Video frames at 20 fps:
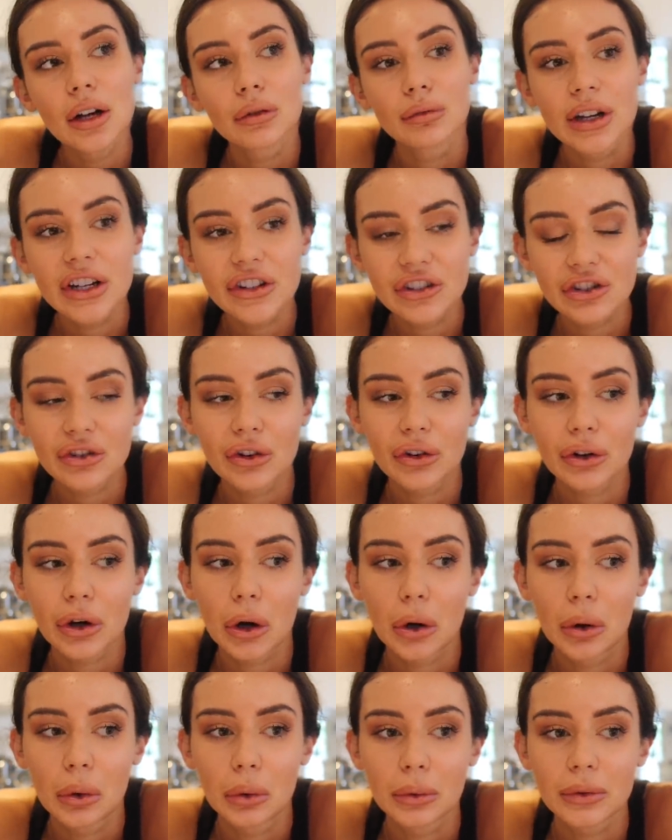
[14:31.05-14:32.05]
Reaching your
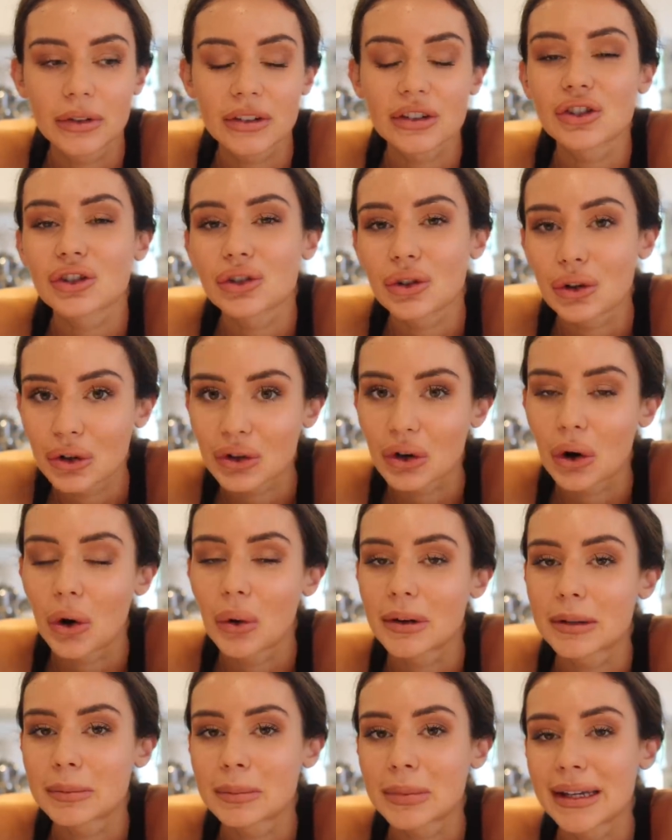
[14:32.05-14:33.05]
goals should
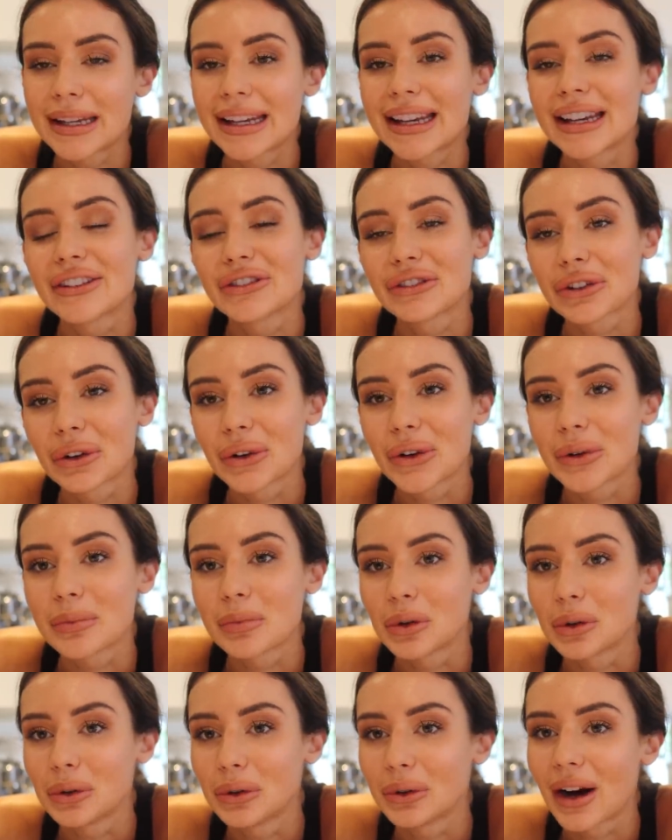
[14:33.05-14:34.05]
always be
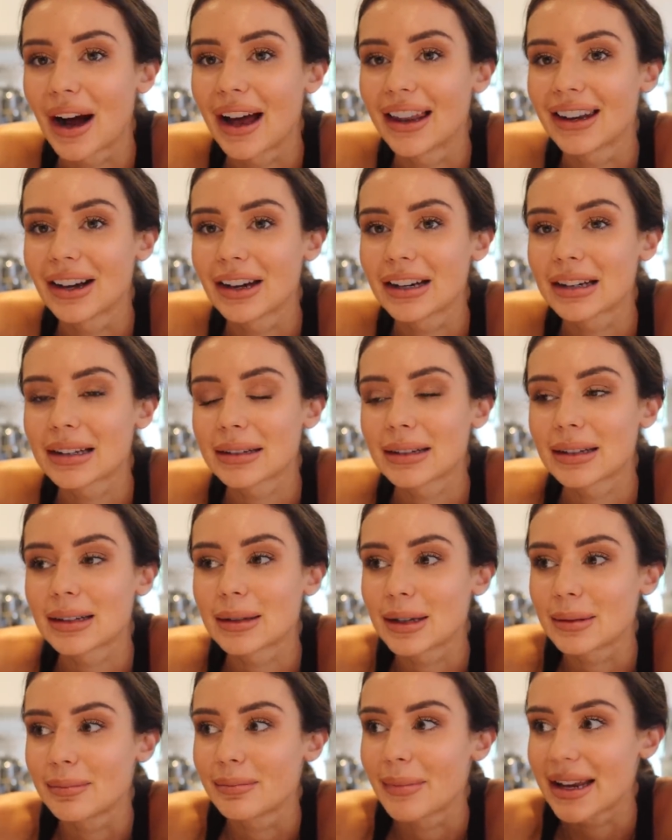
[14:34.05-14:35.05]
enjoyable and like
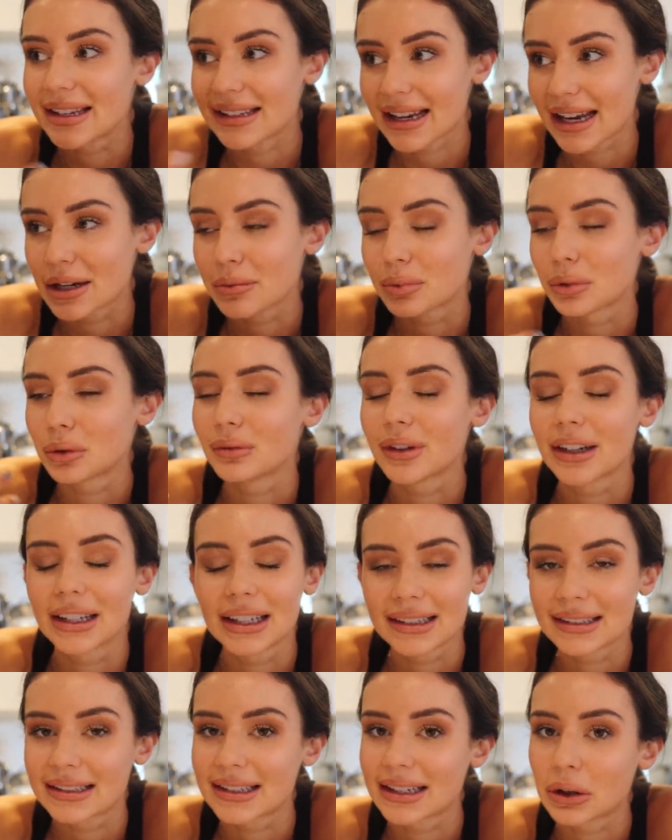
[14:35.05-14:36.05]
maintainable,
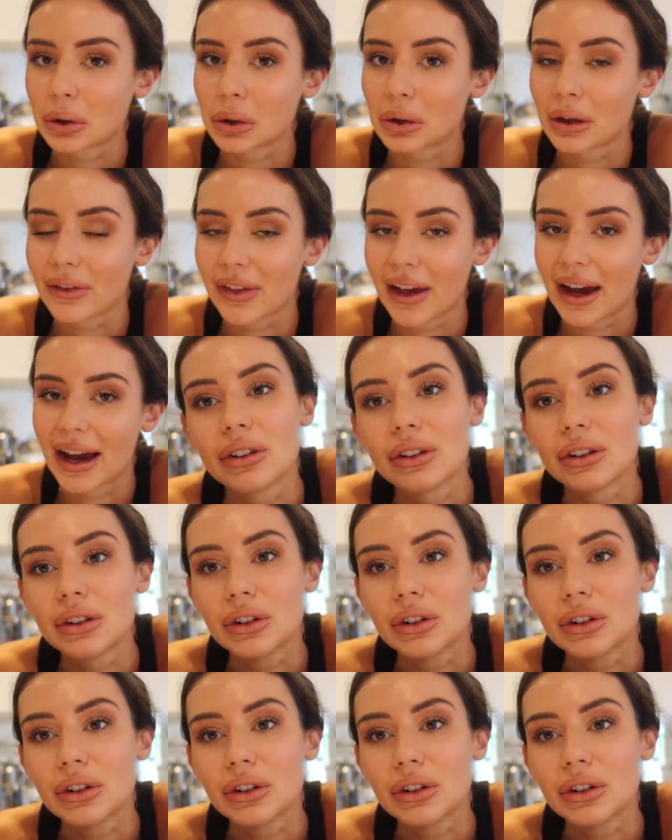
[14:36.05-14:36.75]
realistic, all of that.